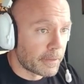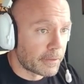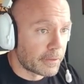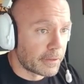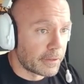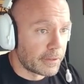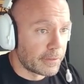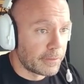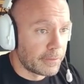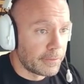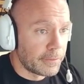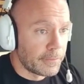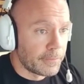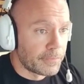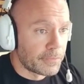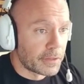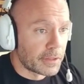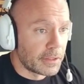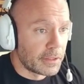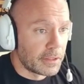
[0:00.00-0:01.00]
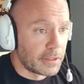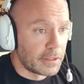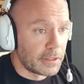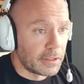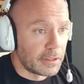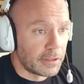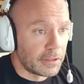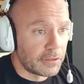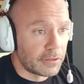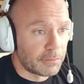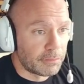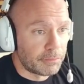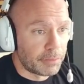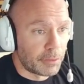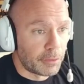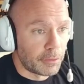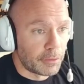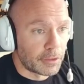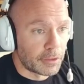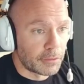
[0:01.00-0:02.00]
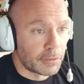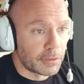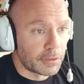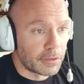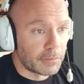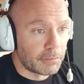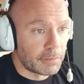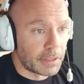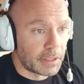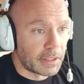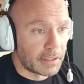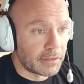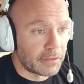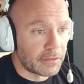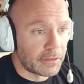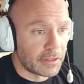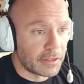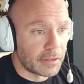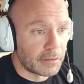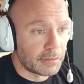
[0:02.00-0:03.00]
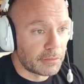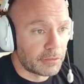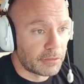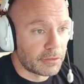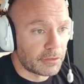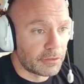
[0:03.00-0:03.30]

Okay, and then he's pulling with the biceps,